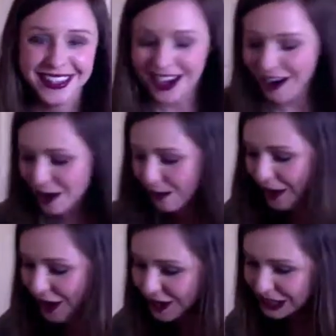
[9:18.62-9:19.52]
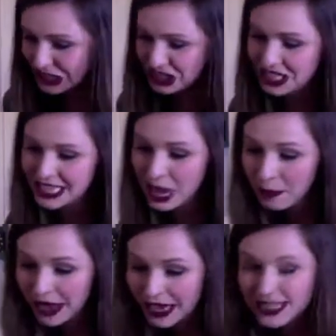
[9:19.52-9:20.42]
our part to tell my
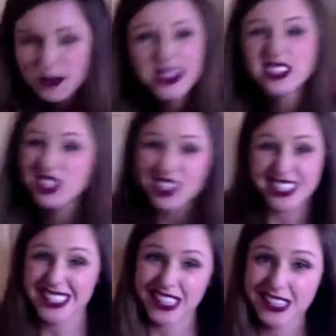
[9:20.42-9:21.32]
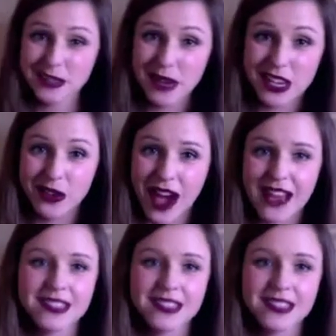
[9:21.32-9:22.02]
husband that she just needed to meet you guys.